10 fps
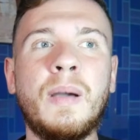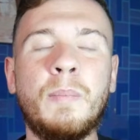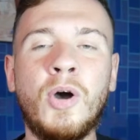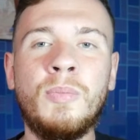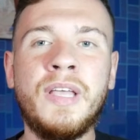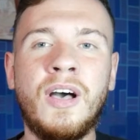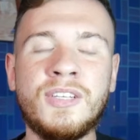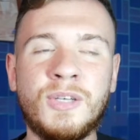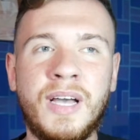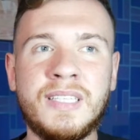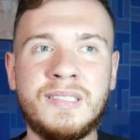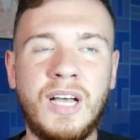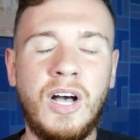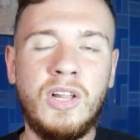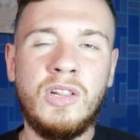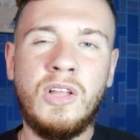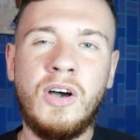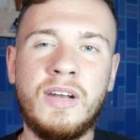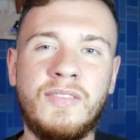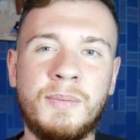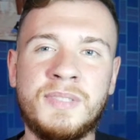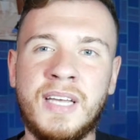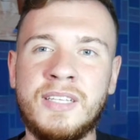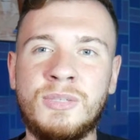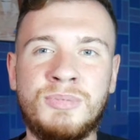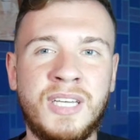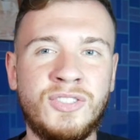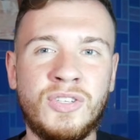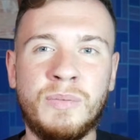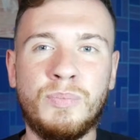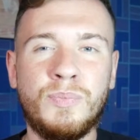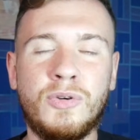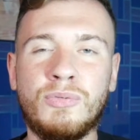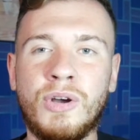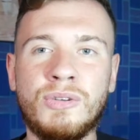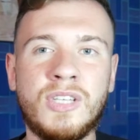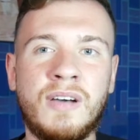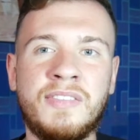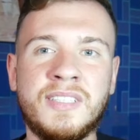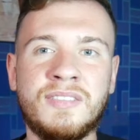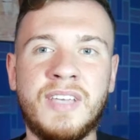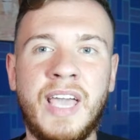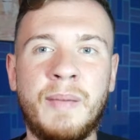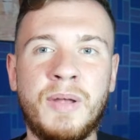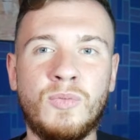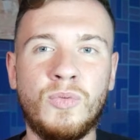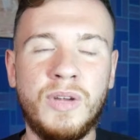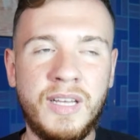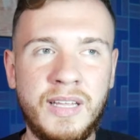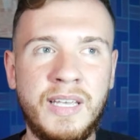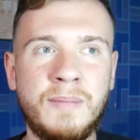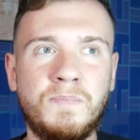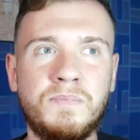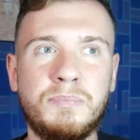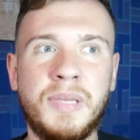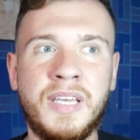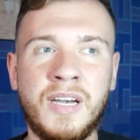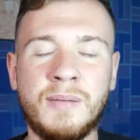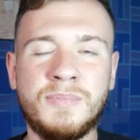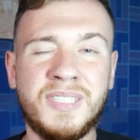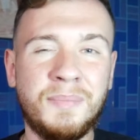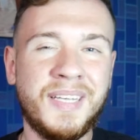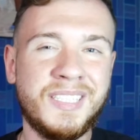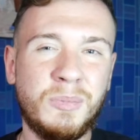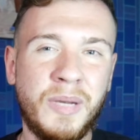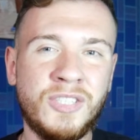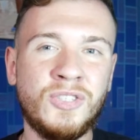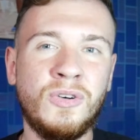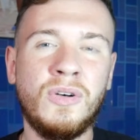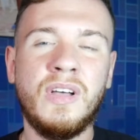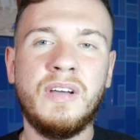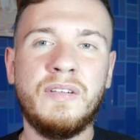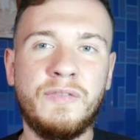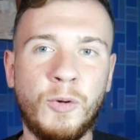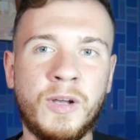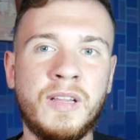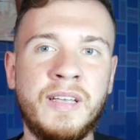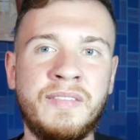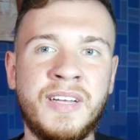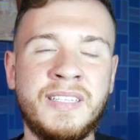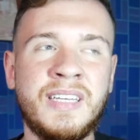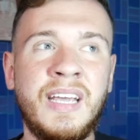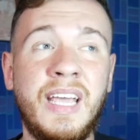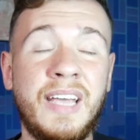Mobley also has a lot of upside to potentially grow his offensive game and really become something special for Cleveland.